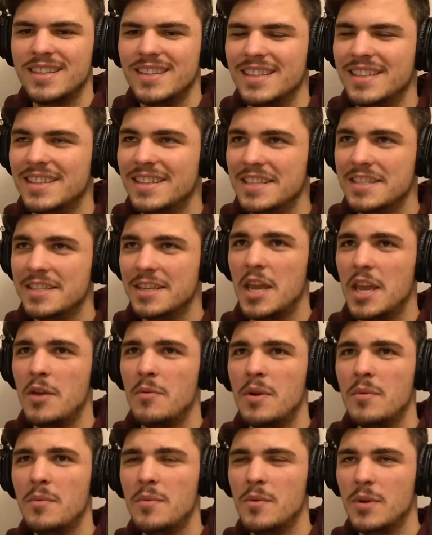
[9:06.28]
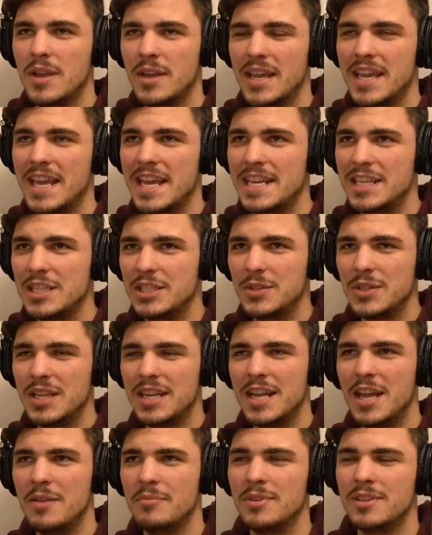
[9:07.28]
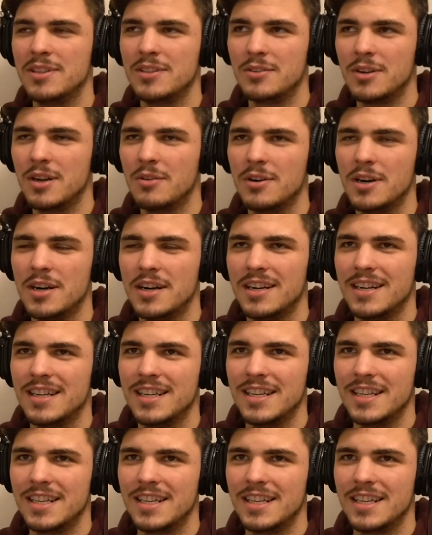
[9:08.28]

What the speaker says: this case that happened on our